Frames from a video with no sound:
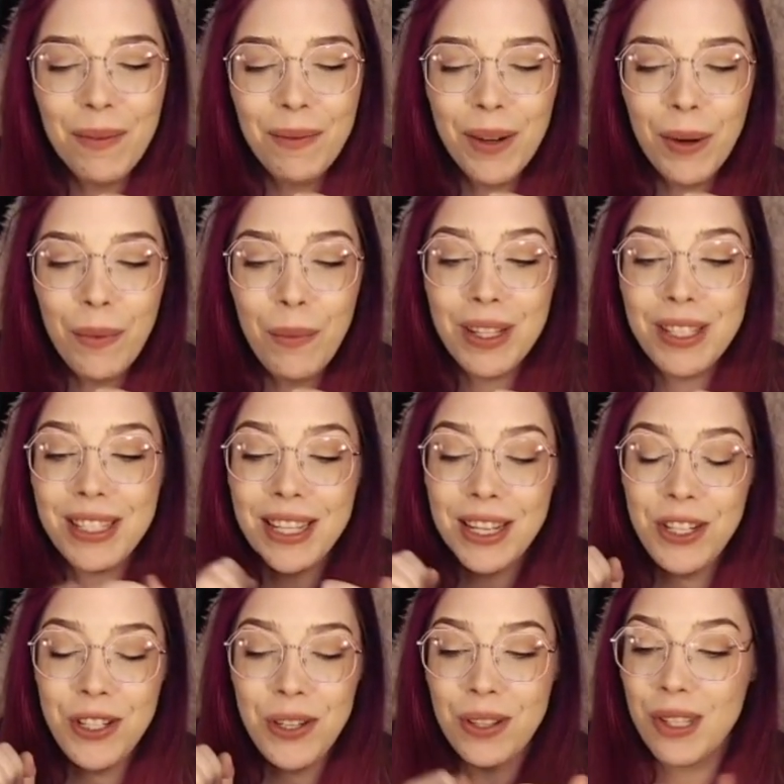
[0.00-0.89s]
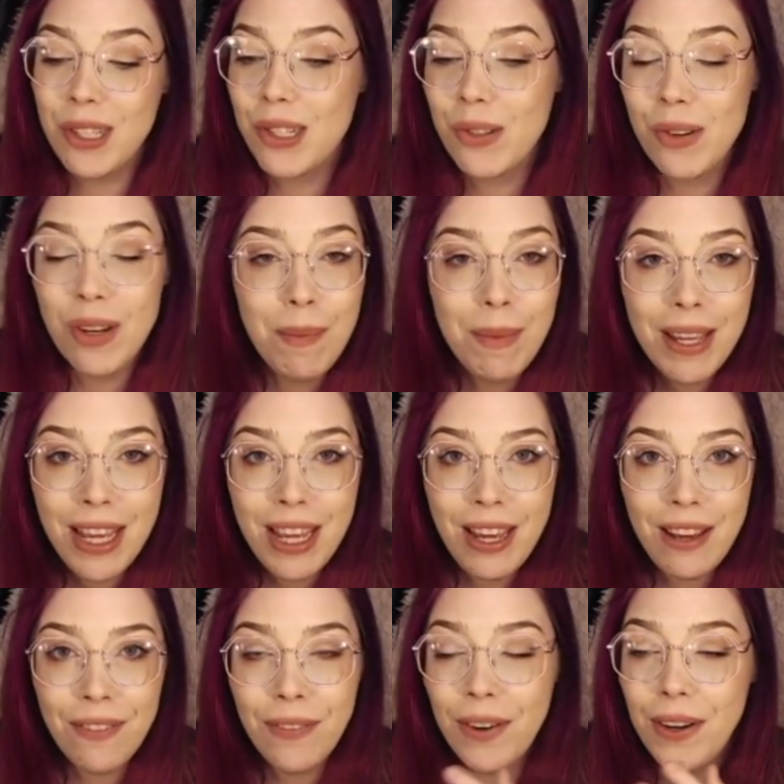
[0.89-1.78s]
We'll send you the stream key
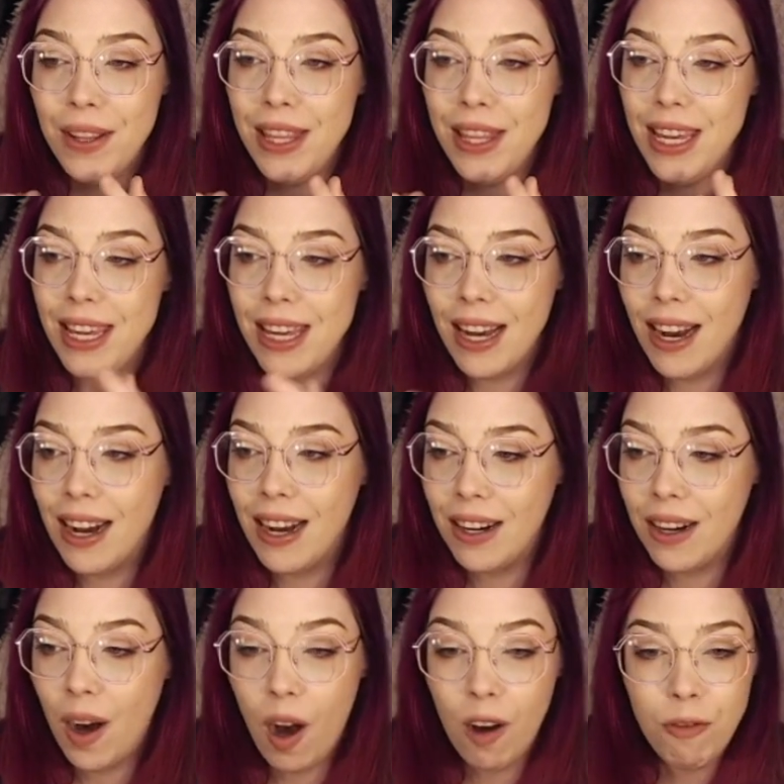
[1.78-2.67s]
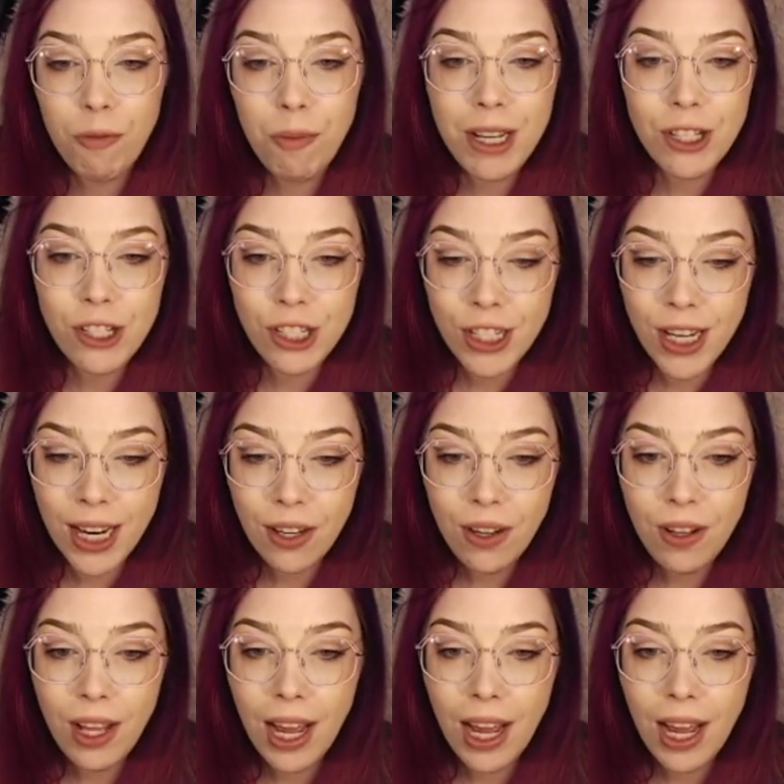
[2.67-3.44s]
for the Offbeats channel,